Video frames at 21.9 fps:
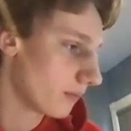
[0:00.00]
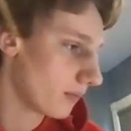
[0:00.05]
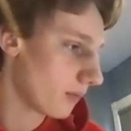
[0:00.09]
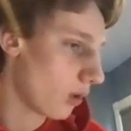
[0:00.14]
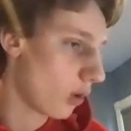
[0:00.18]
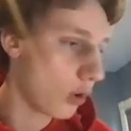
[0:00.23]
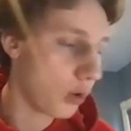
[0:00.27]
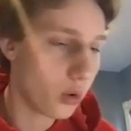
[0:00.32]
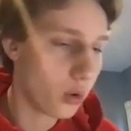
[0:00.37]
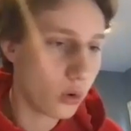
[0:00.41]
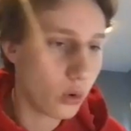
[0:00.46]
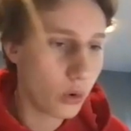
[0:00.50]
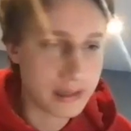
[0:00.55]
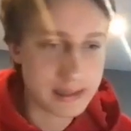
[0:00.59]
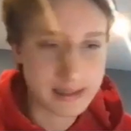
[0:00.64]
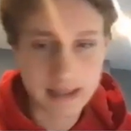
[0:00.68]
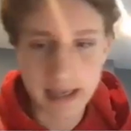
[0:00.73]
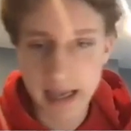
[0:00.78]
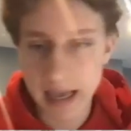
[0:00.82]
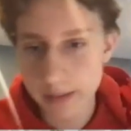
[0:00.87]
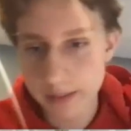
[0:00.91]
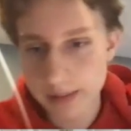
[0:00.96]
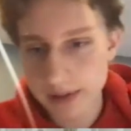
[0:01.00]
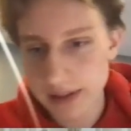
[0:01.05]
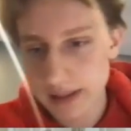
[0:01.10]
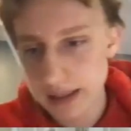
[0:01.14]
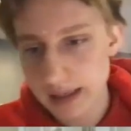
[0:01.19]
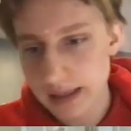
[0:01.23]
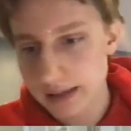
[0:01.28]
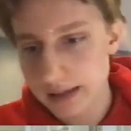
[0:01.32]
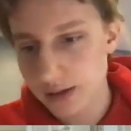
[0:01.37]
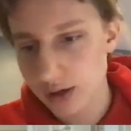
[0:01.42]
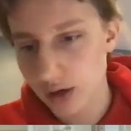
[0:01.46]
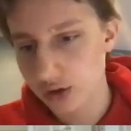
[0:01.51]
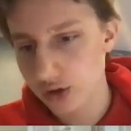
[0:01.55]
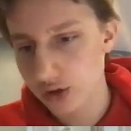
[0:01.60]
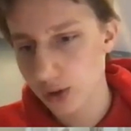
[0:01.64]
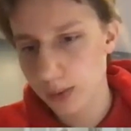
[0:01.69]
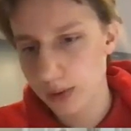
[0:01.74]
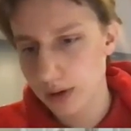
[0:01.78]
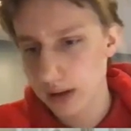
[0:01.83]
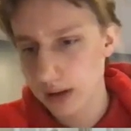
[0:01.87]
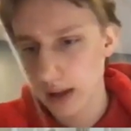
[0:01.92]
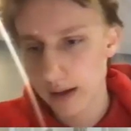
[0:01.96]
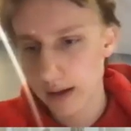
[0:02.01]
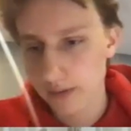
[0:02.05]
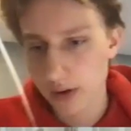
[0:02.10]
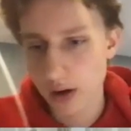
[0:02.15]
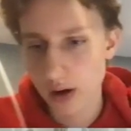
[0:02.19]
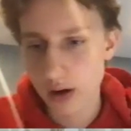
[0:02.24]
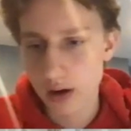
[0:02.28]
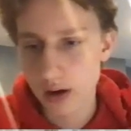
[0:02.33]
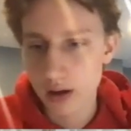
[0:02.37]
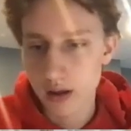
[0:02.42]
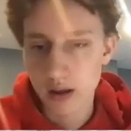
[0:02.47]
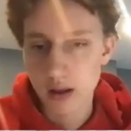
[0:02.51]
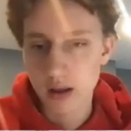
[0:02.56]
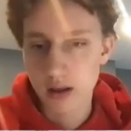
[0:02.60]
whole escape scenes are super clever.